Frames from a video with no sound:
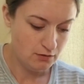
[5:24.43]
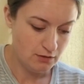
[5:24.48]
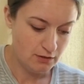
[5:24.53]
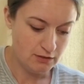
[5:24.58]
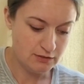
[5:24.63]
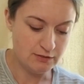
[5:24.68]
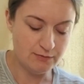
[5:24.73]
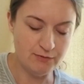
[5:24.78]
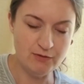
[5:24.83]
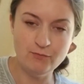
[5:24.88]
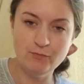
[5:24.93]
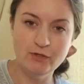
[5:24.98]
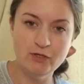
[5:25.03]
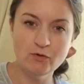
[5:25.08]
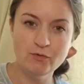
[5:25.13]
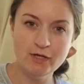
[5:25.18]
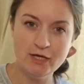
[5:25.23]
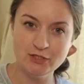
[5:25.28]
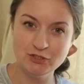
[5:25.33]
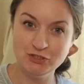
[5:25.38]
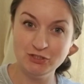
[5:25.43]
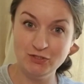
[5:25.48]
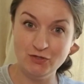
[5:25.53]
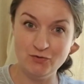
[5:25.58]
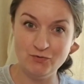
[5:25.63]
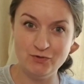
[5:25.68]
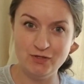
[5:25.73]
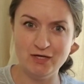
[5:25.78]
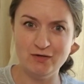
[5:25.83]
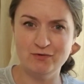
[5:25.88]
is something we don't actually
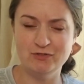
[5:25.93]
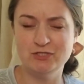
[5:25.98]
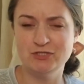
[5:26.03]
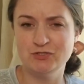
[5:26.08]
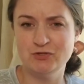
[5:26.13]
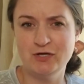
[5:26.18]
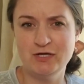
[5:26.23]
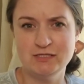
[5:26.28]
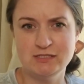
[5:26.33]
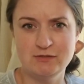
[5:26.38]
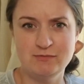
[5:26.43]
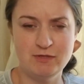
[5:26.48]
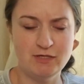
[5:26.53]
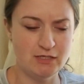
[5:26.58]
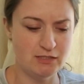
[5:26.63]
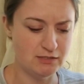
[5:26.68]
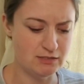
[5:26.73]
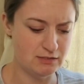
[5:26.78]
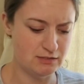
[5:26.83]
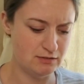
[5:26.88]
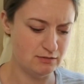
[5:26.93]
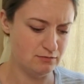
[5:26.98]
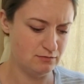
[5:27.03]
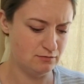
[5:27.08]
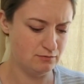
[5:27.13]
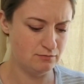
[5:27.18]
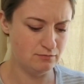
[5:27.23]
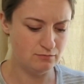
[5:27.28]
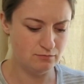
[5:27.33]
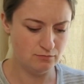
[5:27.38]
own yet, which is crazy because
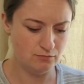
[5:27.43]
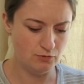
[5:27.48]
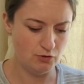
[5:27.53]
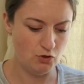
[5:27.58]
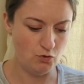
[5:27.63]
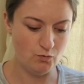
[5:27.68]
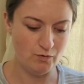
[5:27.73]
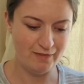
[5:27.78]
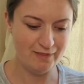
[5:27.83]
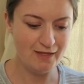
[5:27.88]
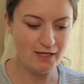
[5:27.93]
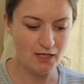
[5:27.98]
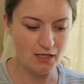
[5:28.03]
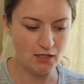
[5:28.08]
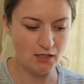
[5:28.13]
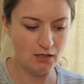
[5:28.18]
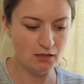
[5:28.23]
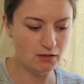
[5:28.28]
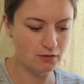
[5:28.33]
you would think